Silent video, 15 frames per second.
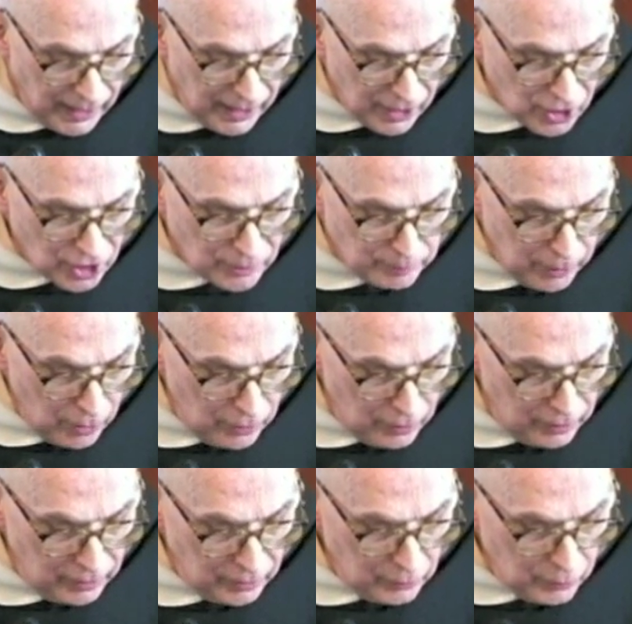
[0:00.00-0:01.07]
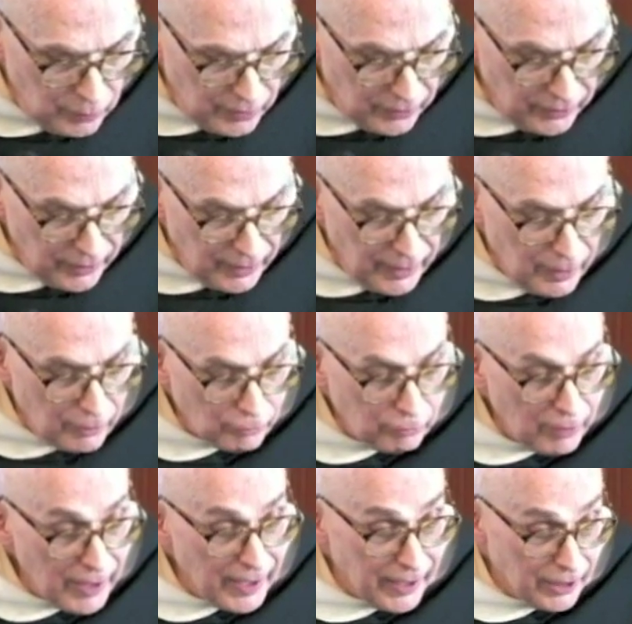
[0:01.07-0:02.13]
He exploded with
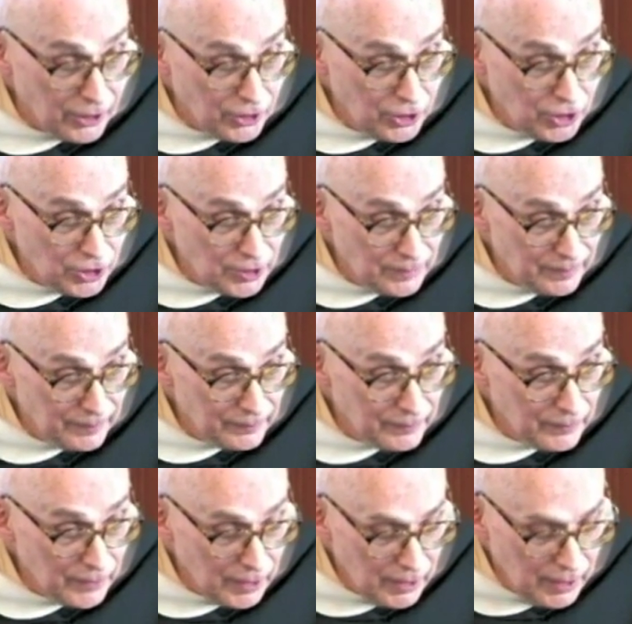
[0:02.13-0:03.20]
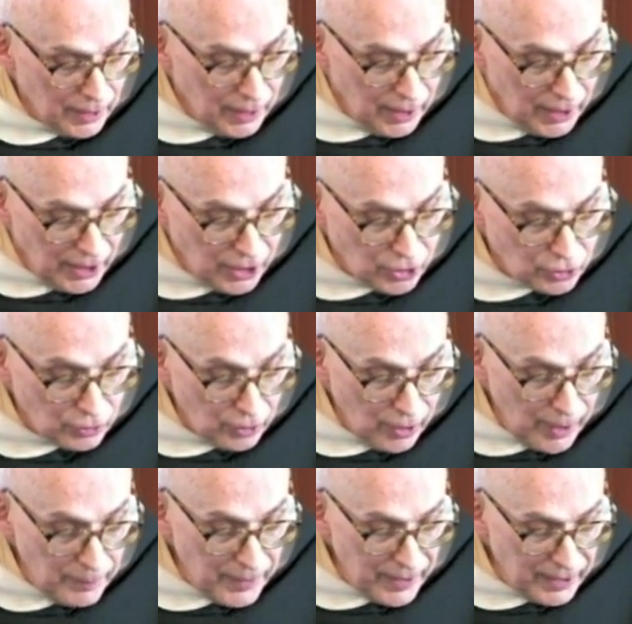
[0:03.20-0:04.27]
rage. He stood
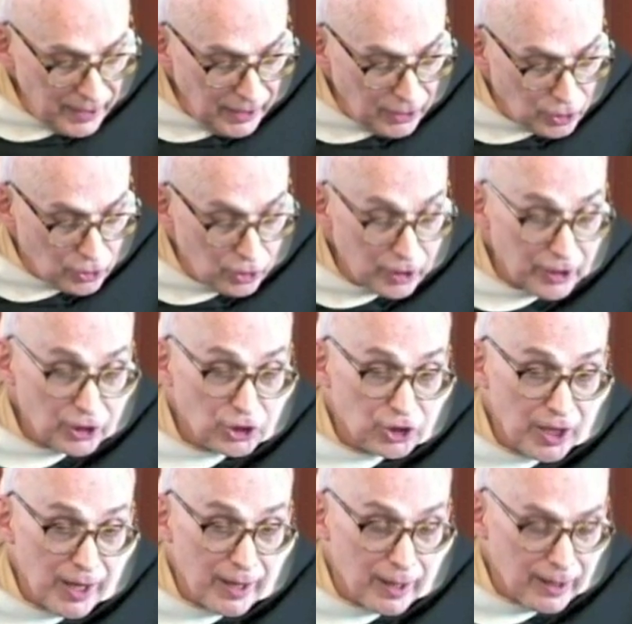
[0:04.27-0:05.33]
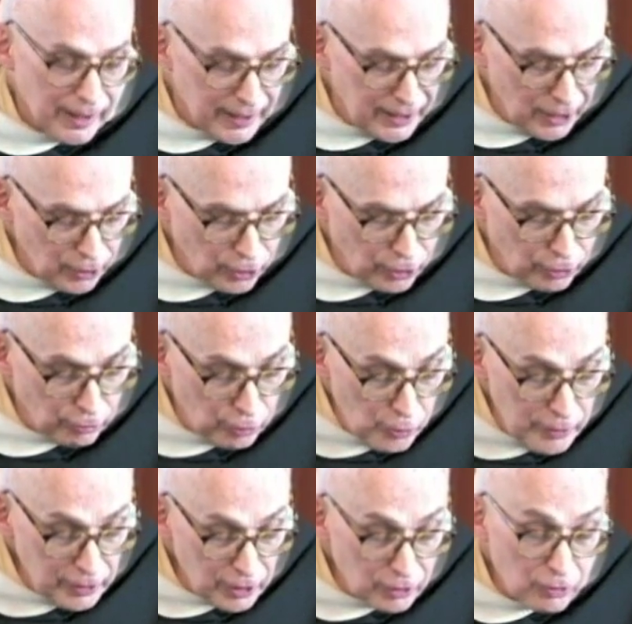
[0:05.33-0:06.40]
up and he took a chair and he
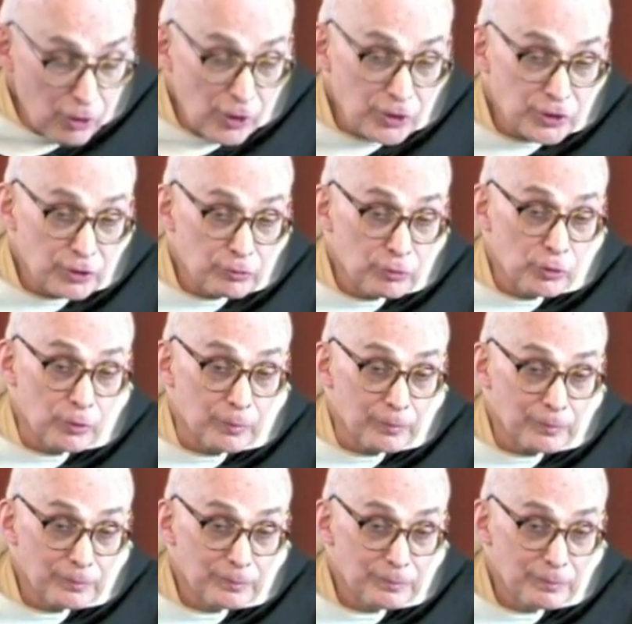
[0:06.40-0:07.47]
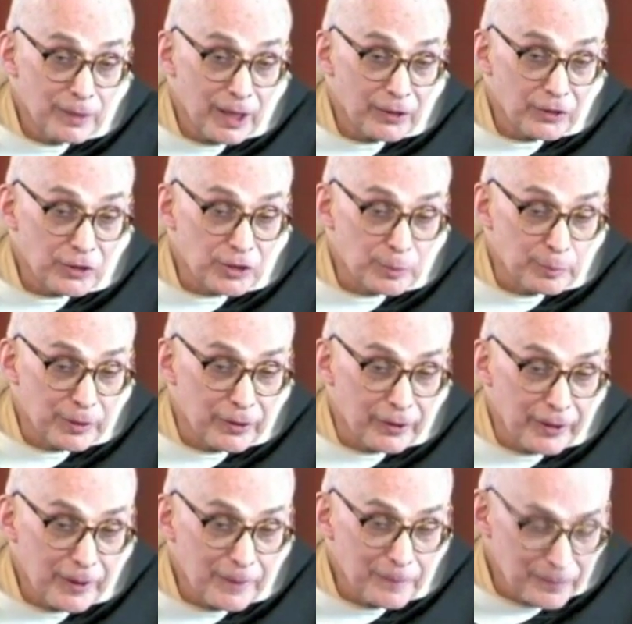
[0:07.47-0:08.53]
threw it across the room at the
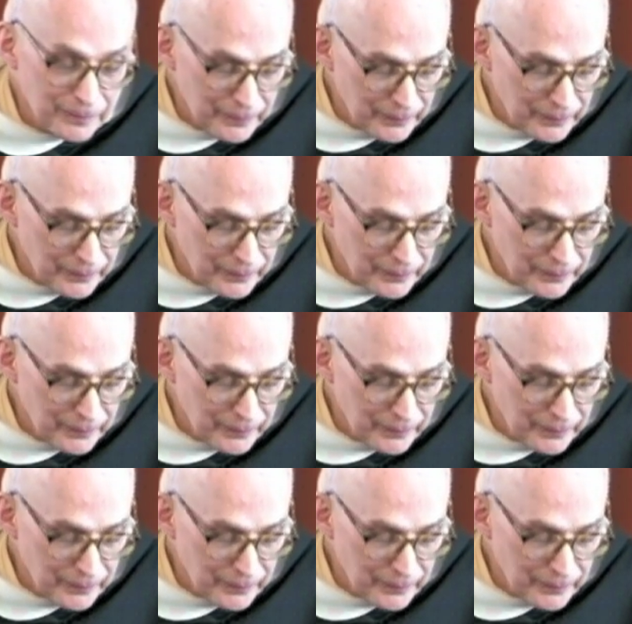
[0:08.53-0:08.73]
superior.